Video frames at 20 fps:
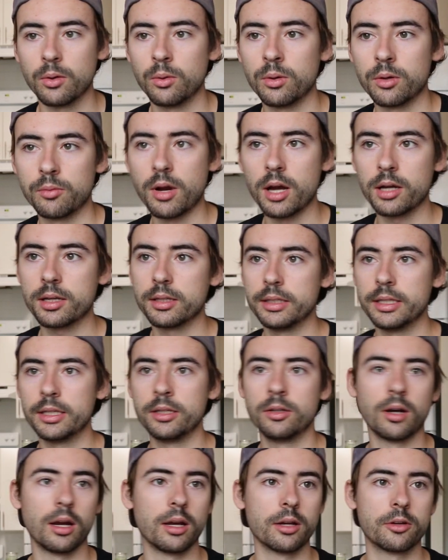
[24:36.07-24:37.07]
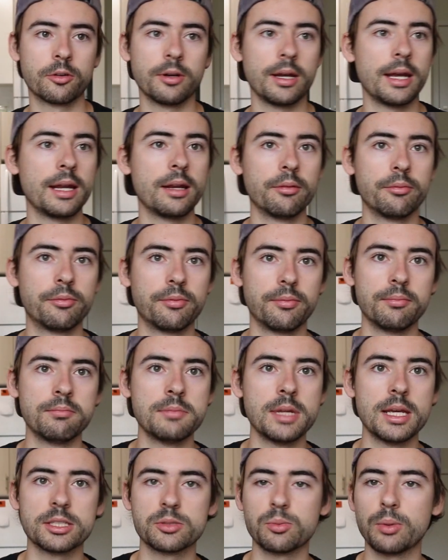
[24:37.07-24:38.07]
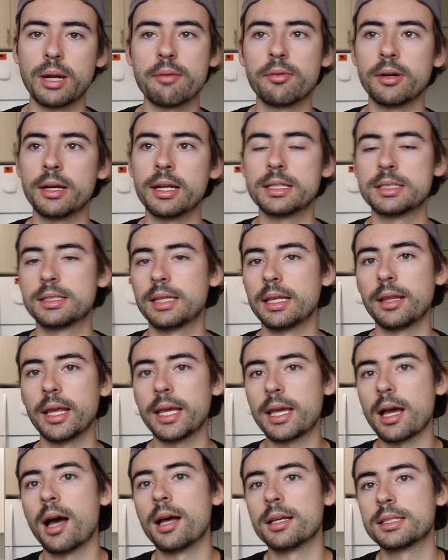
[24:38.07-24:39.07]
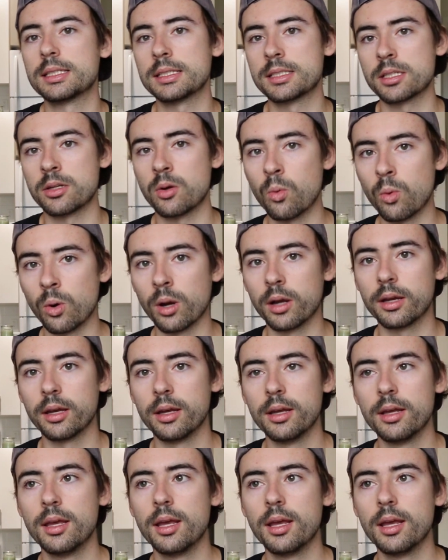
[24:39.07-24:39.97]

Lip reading: or Rocket League, or our creativeness, whatever it is, they like us as an org.